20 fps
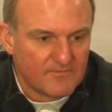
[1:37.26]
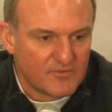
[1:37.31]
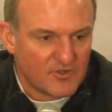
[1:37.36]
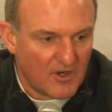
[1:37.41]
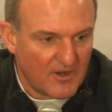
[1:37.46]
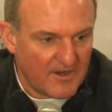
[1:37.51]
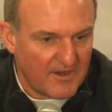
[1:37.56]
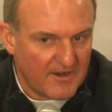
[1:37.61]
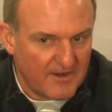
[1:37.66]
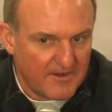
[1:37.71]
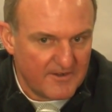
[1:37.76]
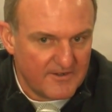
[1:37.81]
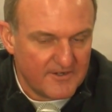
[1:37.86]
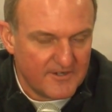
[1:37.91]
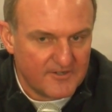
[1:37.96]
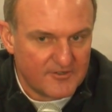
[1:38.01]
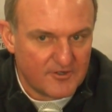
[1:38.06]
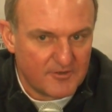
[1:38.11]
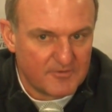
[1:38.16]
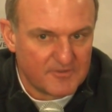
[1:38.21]
Talking
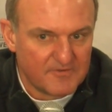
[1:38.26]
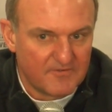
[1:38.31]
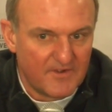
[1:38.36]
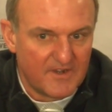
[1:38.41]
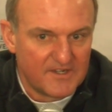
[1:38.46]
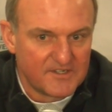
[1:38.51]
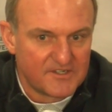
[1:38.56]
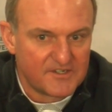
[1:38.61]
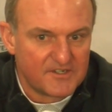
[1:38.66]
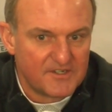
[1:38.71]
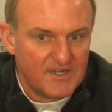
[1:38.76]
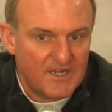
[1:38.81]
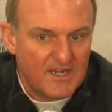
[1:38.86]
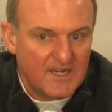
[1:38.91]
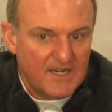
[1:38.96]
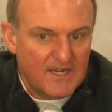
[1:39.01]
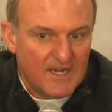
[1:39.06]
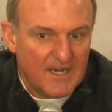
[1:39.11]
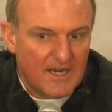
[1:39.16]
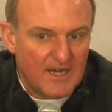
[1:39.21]
in terms of us,
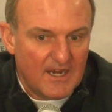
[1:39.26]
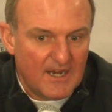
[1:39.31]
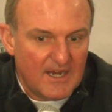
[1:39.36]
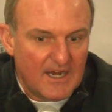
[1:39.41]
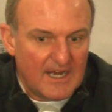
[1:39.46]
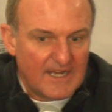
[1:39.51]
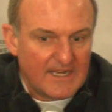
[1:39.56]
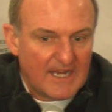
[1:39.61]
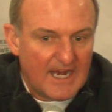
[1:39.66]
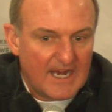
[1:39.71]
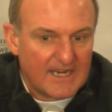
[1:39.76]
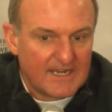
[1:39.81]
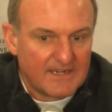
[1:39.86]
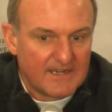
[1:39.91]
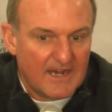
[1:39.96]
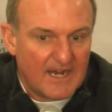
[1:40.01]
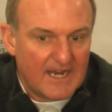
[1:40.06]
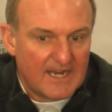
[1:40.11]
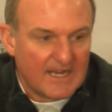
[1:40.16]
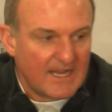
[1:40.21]

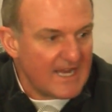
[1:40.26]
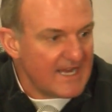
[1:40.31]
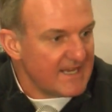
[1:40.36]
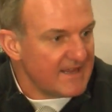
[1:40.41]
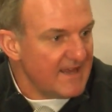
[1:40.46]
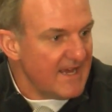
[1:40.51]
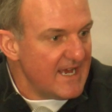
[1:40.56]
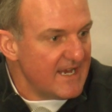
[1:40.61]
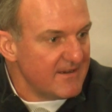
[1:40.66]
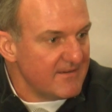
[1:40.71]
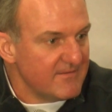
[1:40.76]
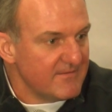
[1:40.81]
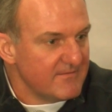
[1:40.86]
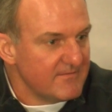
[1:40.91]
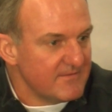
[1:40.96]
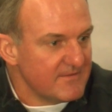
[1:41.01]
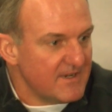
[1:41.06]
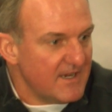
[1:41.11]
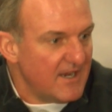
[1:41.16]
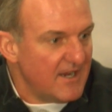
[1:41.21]
I like that
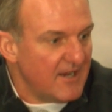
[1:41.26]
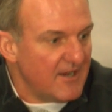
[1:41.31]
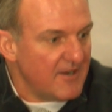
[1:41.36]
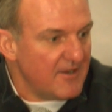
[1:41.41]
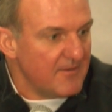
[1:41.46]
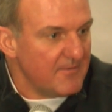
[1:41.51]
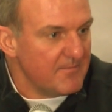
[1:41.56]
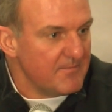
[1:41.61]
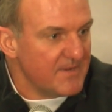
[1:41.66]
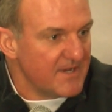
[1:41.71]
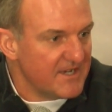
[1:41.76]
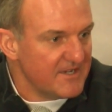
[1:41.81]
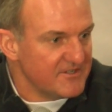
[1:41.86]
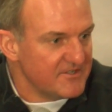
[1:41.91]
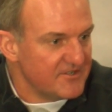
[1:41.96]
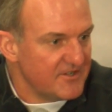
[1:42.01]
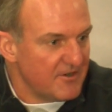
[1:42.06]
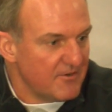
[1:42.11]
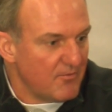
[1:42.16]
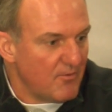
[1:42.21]

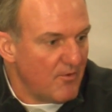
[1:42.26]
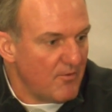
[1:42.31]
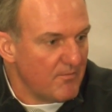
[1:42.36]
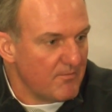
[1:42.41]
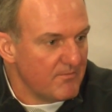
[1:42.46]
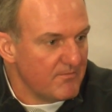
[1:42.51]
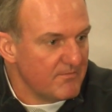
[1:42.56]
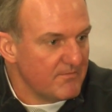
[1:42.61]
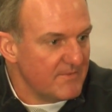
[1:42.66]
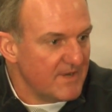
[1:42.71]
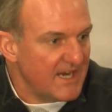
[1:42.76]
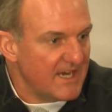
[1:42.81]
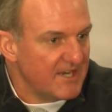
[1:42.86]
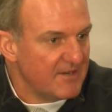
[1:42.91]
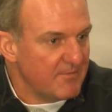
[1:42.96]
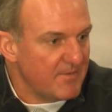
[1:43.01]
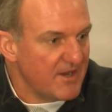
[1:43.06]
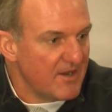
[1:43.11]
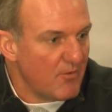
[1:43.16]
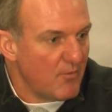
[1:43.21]
because there won't need
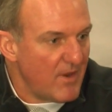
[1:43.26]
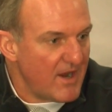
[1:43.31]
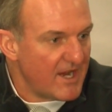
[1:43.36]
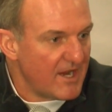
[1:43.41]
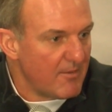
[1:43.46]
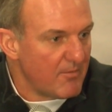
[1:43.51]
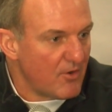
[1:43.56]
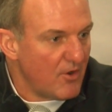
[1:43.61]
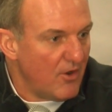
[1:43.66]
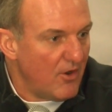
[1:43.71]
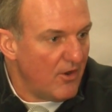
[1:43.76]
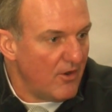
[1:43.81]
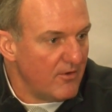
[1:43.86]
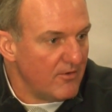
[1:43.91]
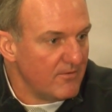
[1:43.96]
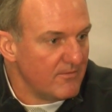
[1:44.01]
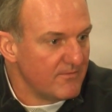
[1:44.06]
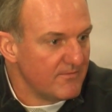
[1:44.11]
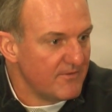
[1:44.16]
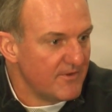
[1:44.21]
to be a wake-up
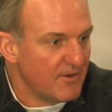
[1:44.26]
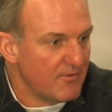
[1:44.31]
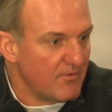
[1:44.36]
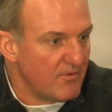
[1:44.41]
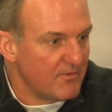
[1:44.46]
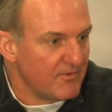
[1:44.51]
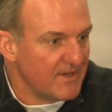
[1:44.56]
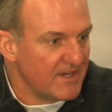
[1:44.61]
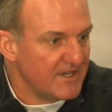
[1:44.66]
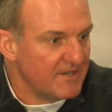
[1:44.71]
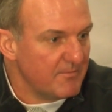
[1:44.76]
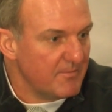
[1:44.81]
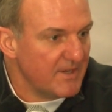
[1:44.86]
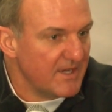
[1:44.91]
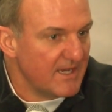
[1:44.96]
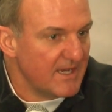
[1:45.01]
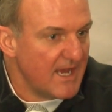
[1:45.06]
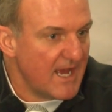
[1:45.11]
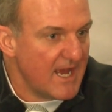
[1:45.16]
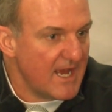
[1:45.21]
call. There won't need to
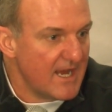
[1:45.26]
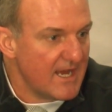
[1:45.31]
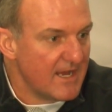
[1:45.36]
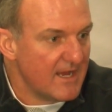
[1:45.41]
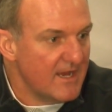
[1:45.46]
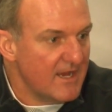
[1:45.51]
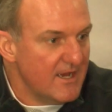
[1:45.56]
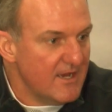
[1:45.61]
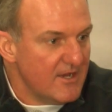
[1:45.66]
be a